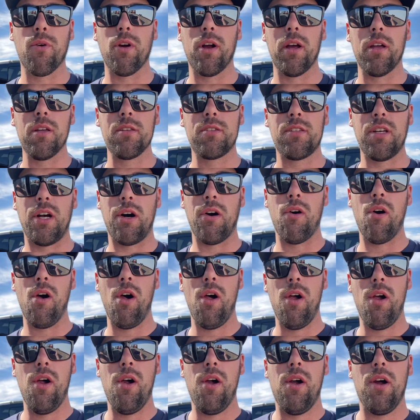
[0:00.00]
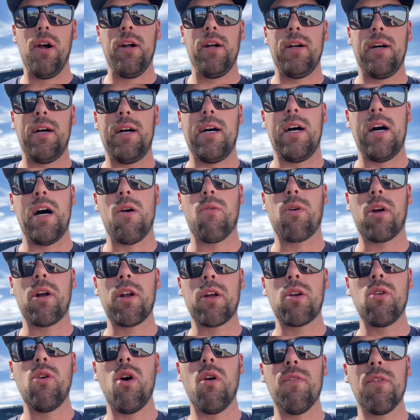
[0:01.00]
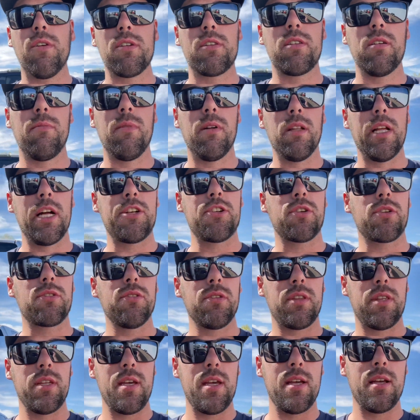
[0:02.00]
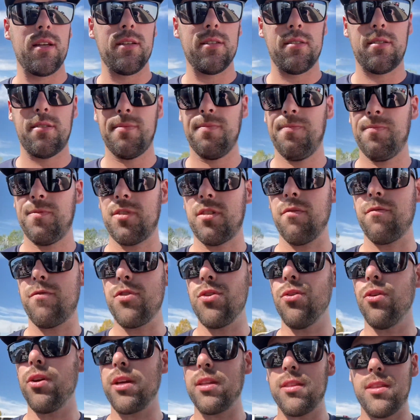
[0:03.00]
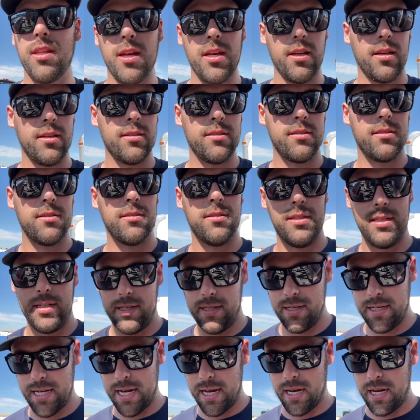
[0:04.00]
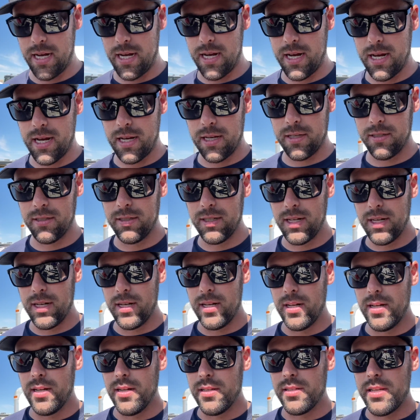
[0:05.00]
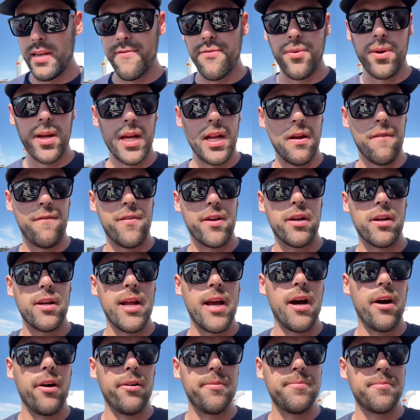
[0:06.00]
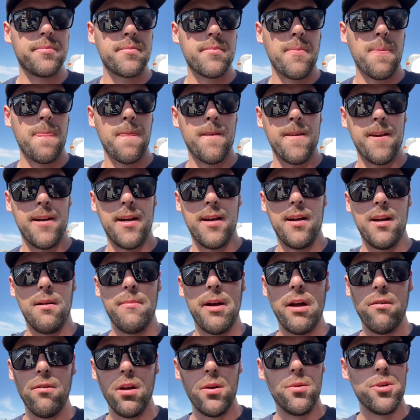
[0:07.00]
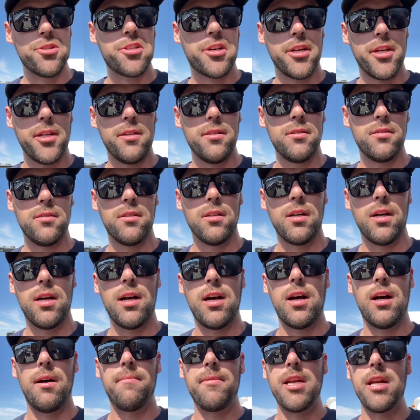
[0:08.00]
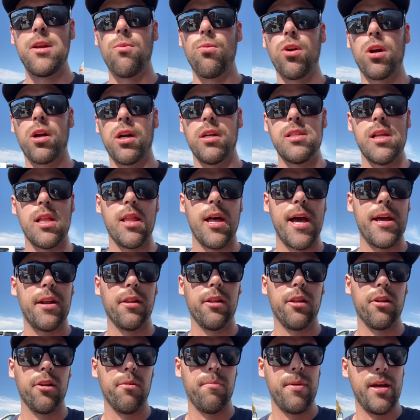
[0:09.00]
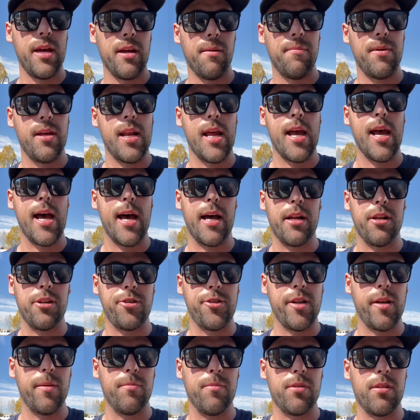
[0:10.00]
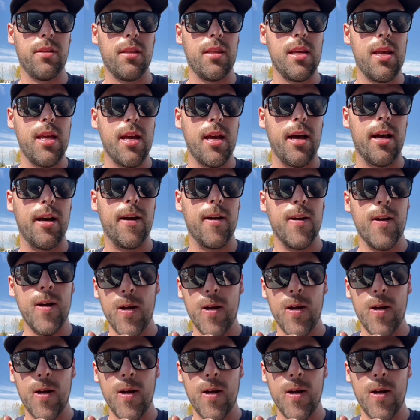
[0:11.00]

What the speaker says: it. So we're gonna go over some electrical things, some fueling things, and see if we can get it figured out. My run was good. I need to work on the light a little bit. I'm gonna add a shim to the